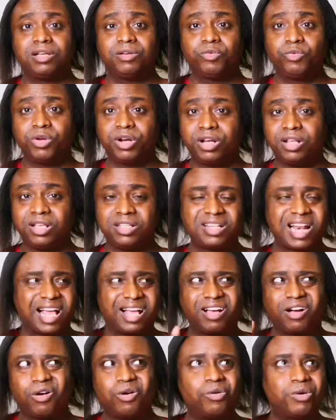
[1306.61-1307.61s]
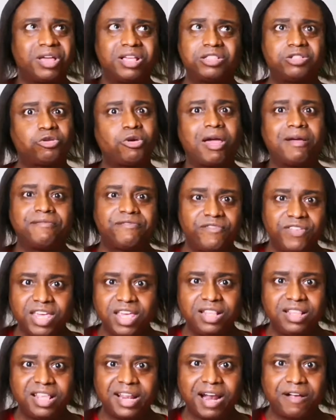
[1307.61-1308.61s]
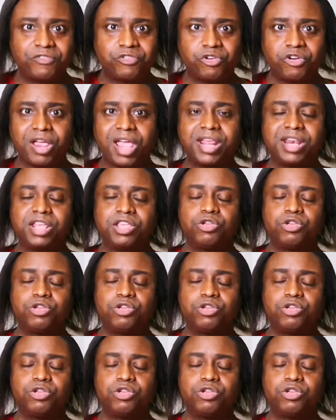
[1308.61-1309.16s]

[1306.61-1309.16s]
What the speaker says: It's like a whole Instagram feed that I've created.